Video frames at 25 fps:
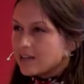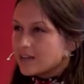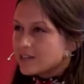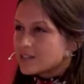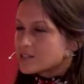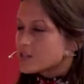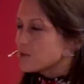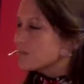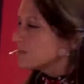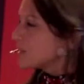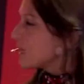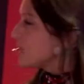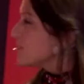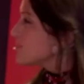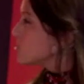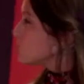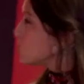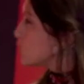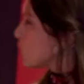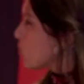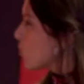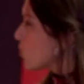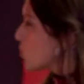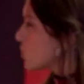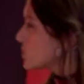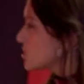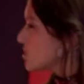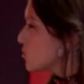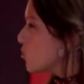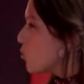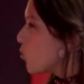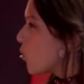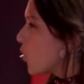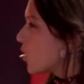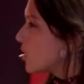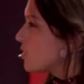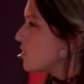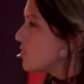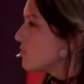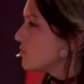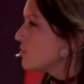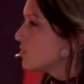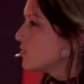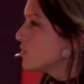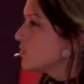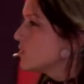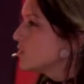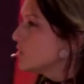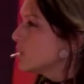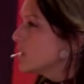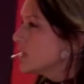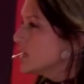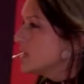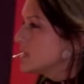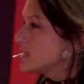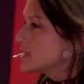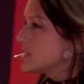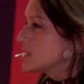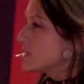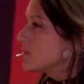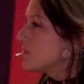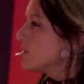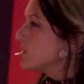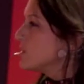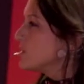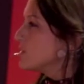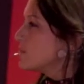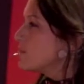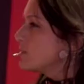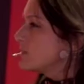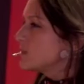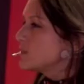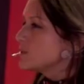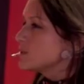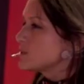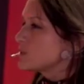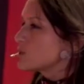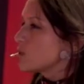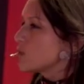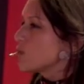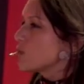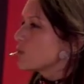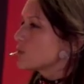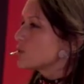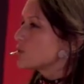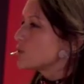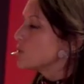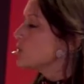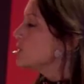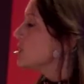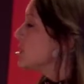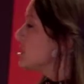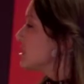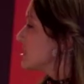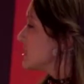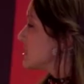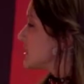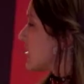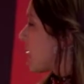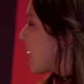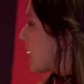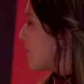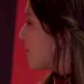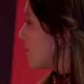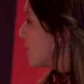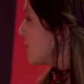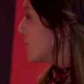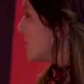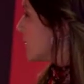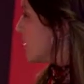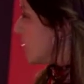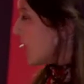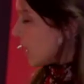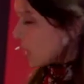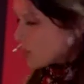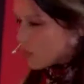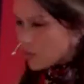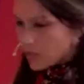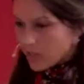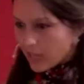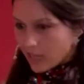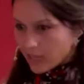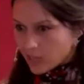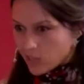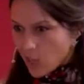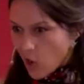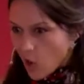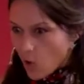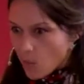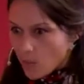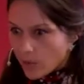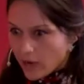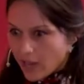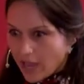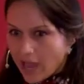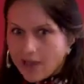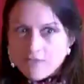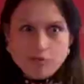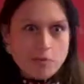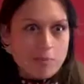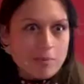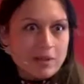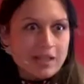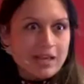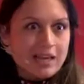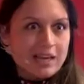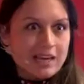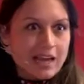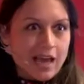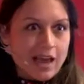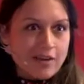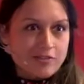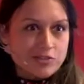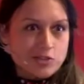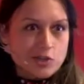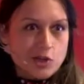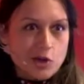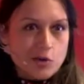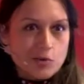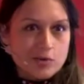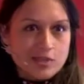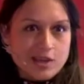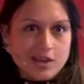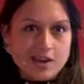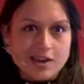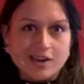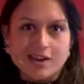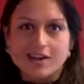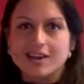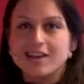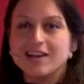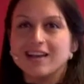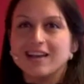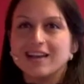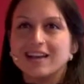sometimes doors and wonderful serendipitous opportunities happen, and we're like, no, but I have a plan, I have to go there.